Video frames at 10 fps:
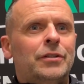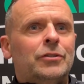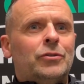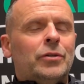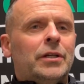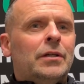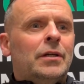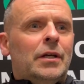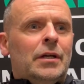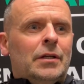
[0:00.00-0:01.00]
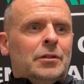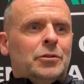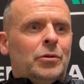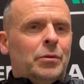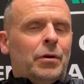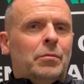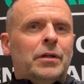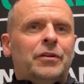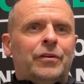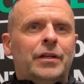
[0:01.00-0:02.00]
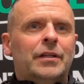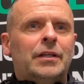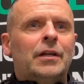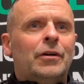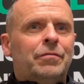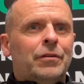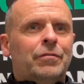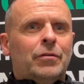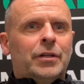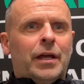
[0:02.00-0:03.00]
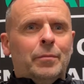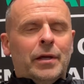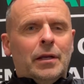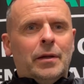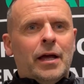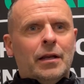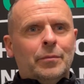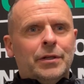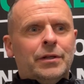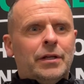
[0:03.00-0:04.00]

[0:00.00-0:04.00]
There's only probably three that can offer the full-time element.